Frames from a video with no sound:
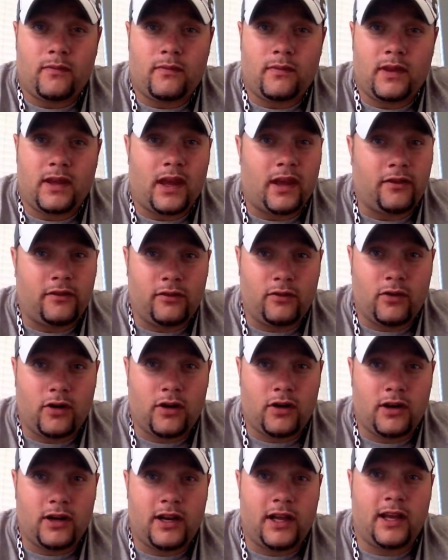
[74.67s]
Yes, you
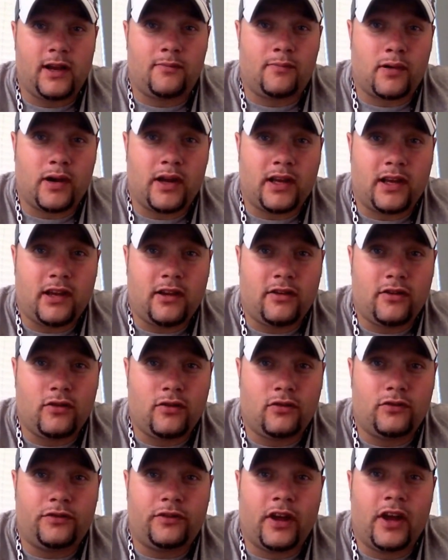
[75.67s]
heard it here, breaking
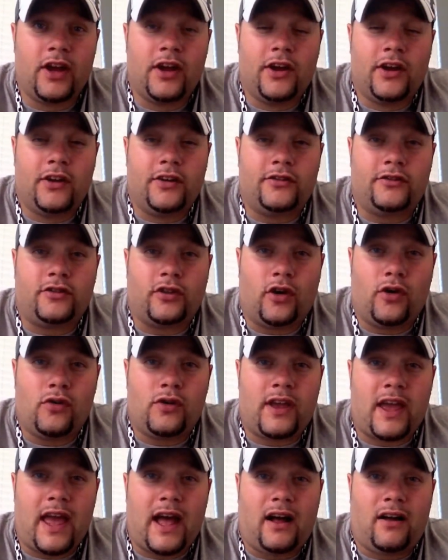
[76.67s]
news.
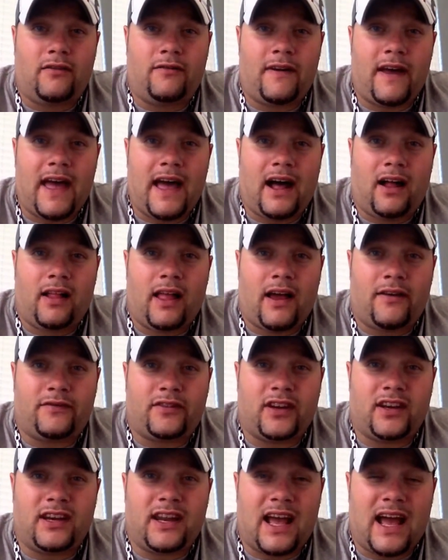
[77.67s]
SoCal Val,
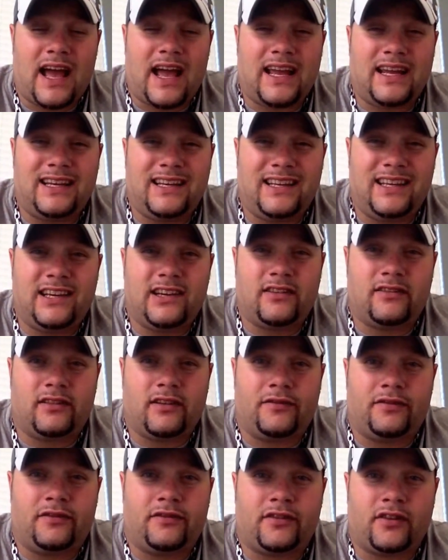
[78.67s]
after 9 years
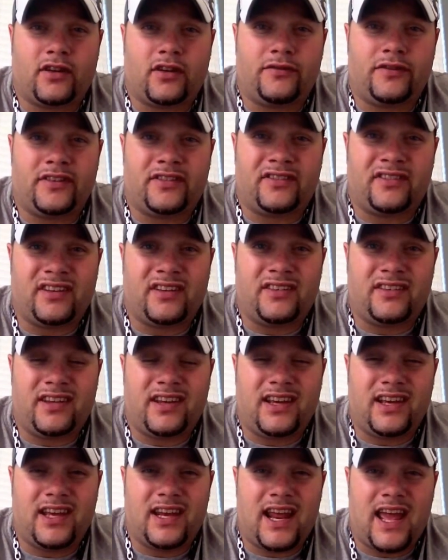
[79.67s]
of service to
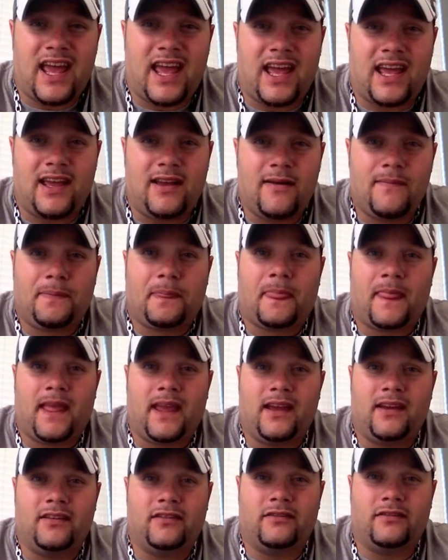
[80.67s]
TNA,
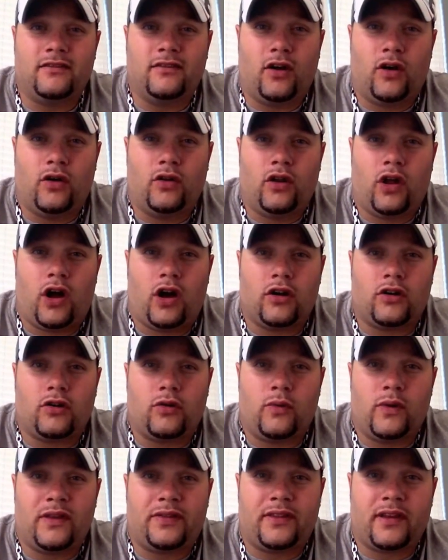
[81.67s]
is no
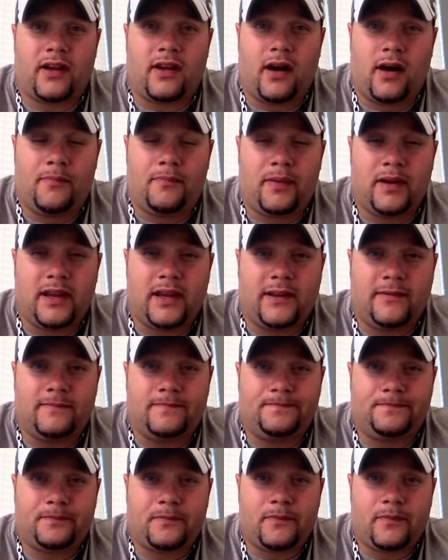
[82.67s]
longer with the company.
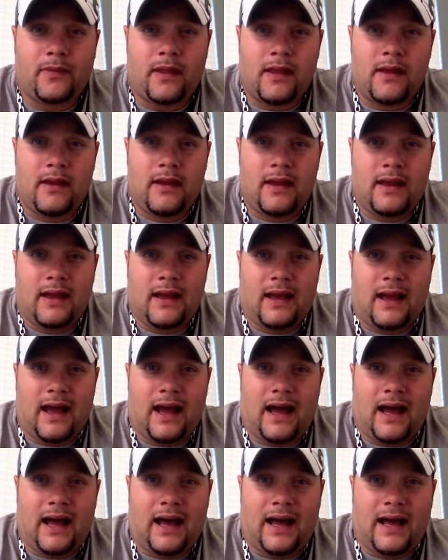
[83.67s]

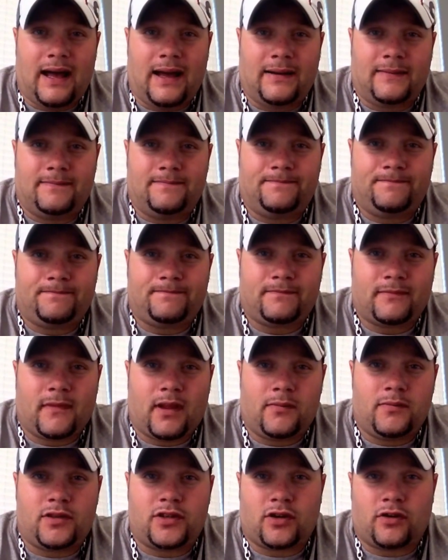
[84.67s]

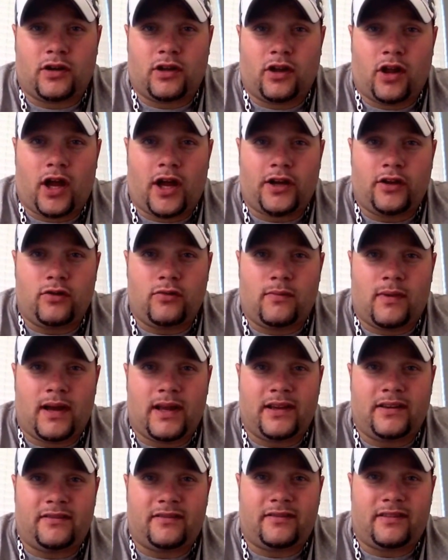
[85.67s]
I'm sure a lot of you
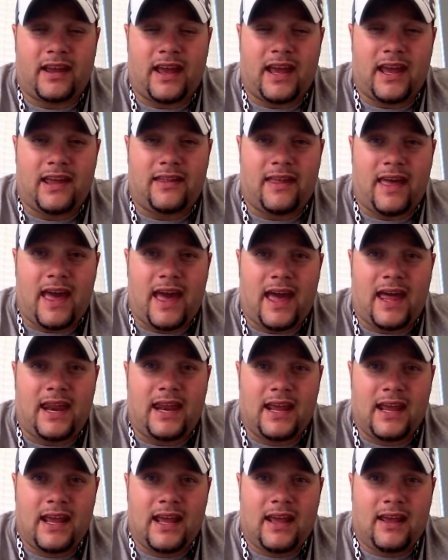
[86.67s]
might say
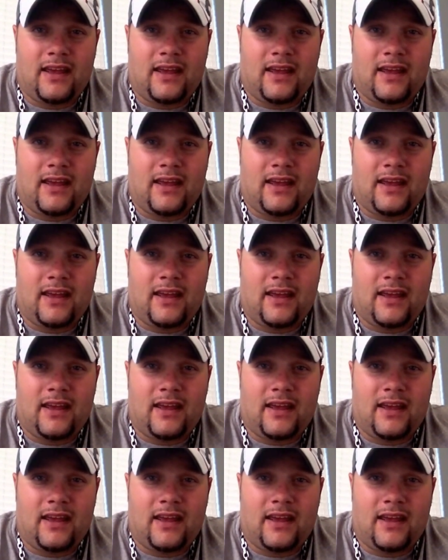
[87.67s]
that,